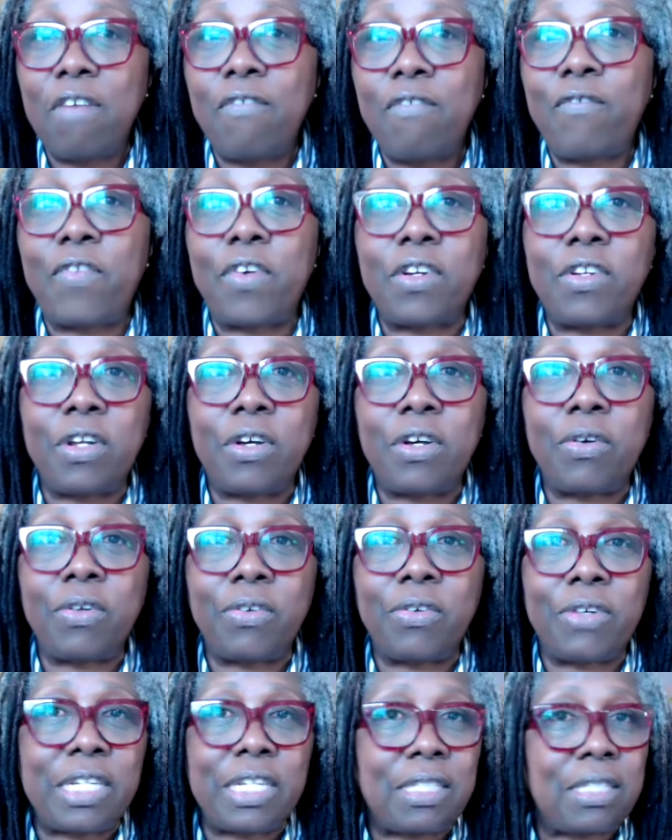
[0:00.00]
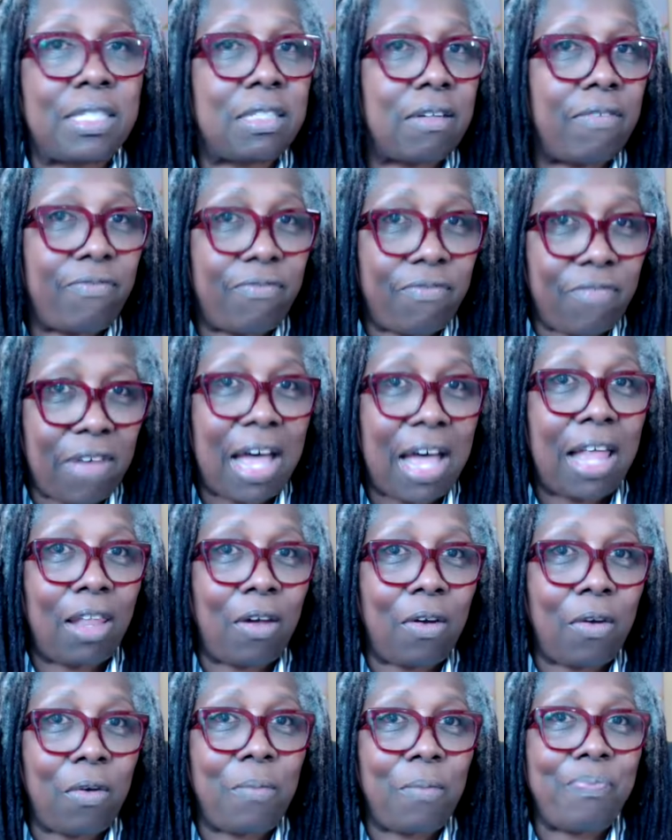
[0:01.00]
for notaries to
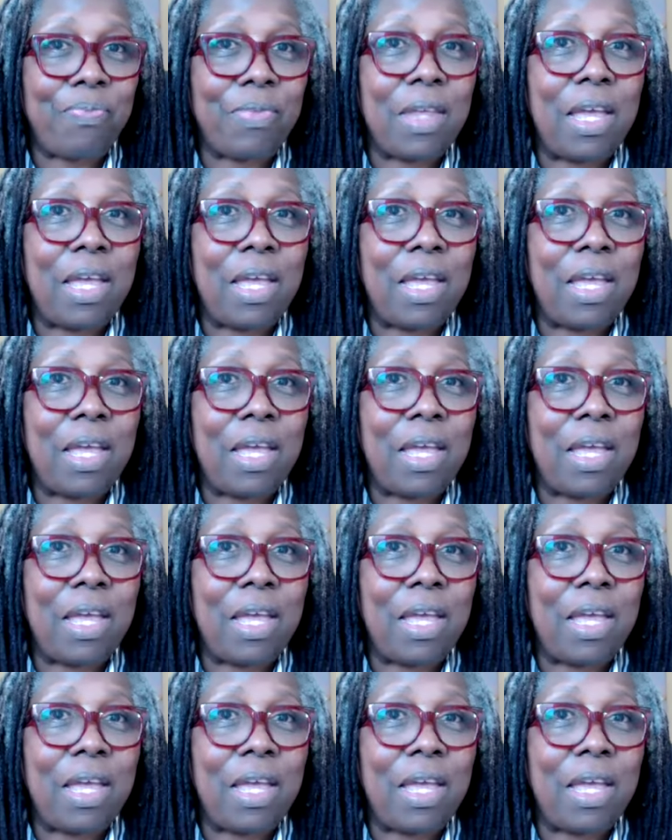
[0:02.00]
follow.